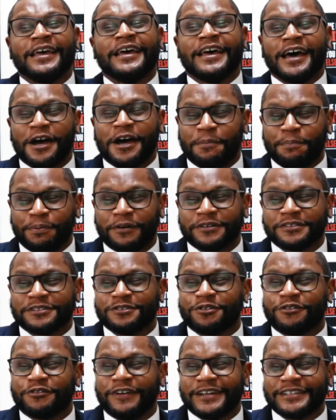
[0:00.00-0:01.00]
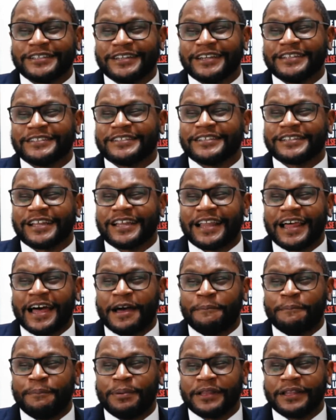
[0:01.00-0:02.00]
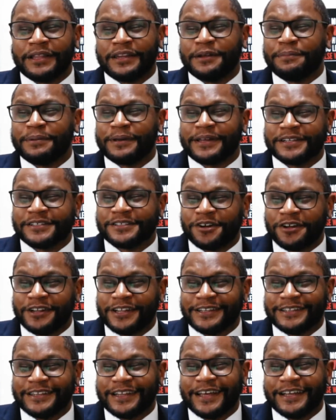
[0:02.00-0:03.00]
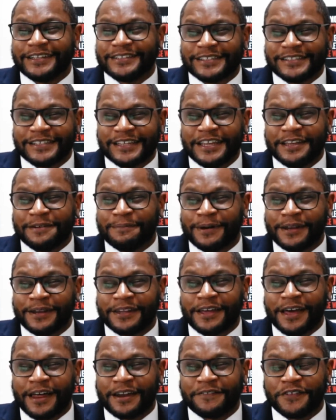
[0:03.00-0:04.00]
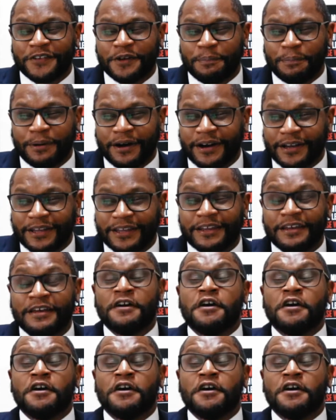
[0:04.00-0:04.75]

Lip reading: a personal residence is a liability because all it does is eat money out of your pocket.